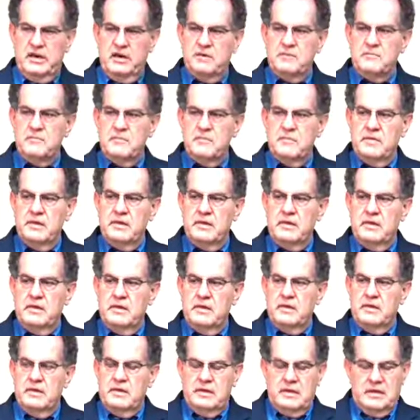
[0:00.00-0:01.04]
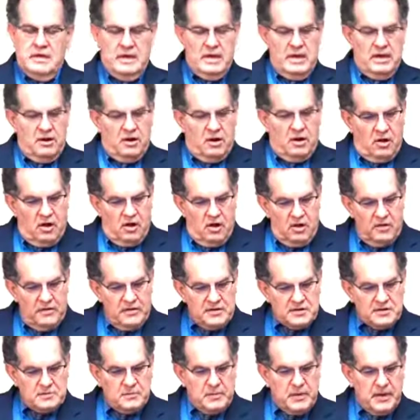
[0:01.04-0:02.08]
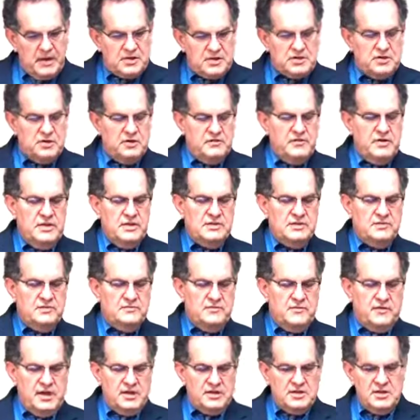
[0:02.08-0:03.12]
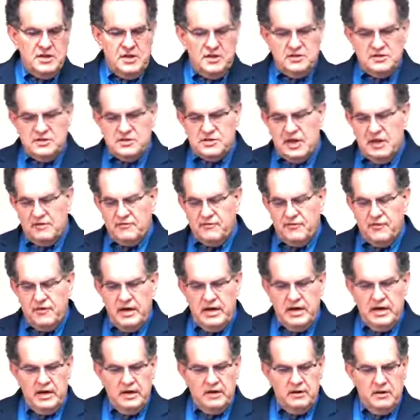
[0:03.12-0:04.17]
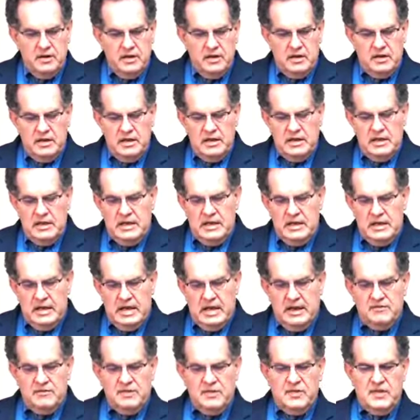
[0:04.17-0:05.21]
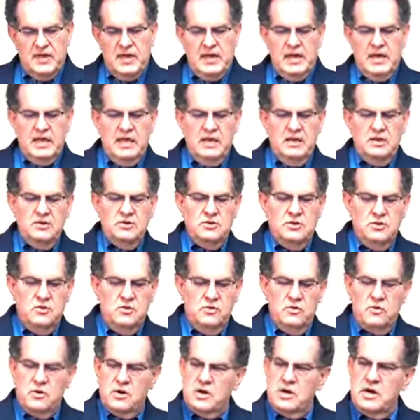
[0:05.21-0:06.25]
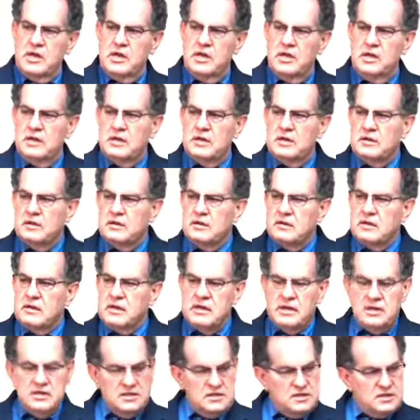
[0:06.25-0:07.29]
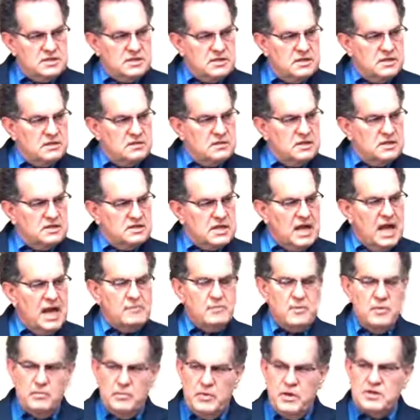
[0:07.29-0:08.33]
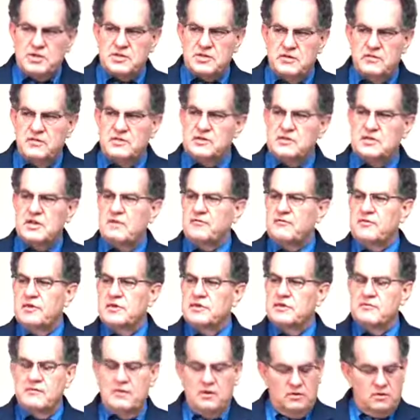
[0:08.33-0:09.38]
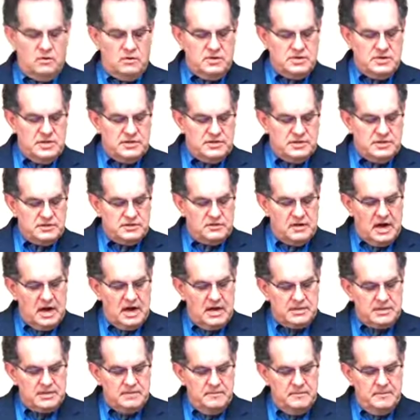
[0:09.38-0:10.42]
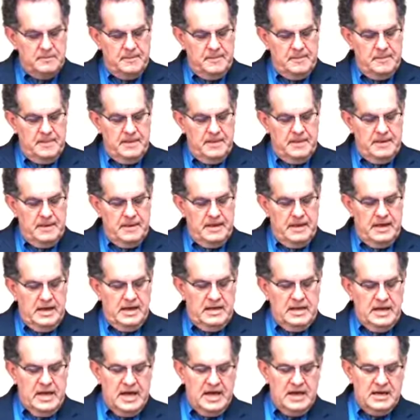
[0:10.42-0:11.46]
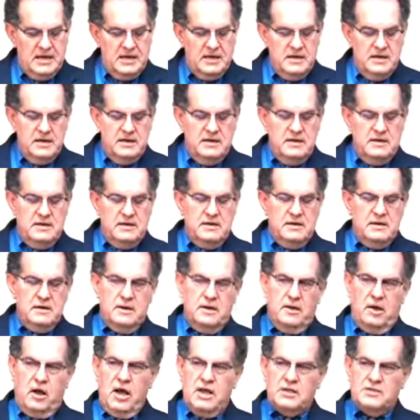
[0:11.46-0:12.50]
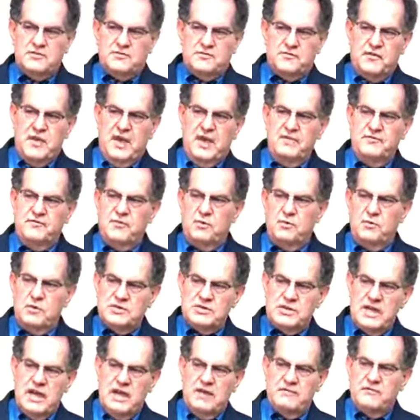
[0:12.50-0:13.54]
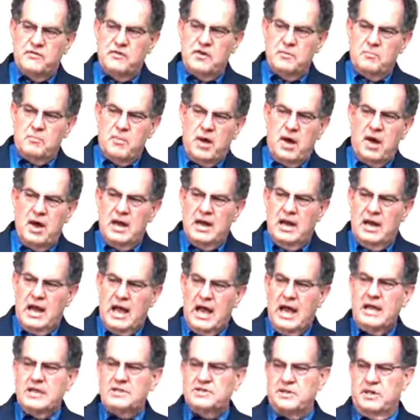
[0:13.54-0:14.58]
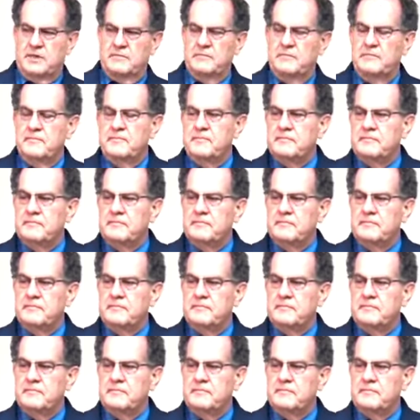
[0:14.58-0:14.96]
here in all this picture of his affliction and suffering and everything he endured is the type and picture of the sufferings of the Lord Jesus Christ. And yet, God's favor was ever upon Elijah.